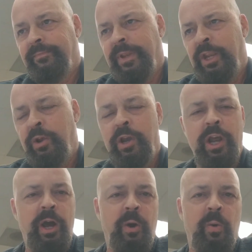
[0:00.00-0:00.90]
You
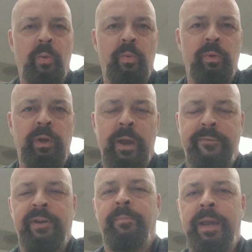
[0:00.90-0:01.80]
know, you have
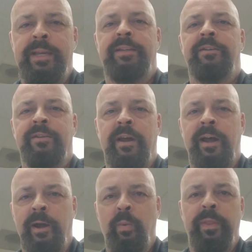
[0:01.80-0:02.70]
an amazing
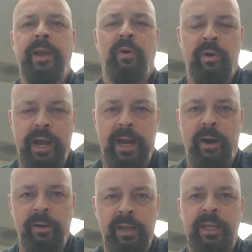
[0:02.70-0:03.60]
song when the
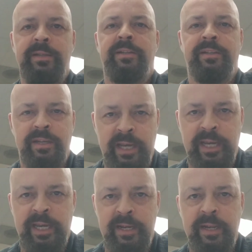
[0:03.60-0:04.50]
crowd is
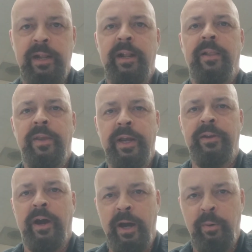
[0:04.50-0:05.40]
singing the
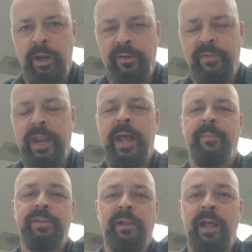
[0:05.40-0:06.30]
guitar riff. That
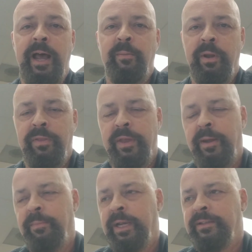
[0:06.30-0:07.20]
happens a lot with
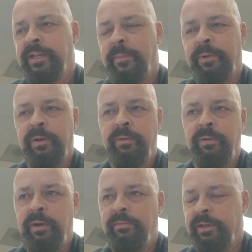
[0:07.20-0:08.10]
Accept and
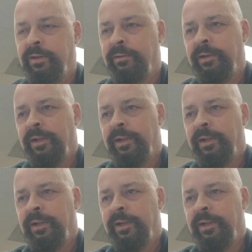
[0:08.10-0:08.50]
Udo too.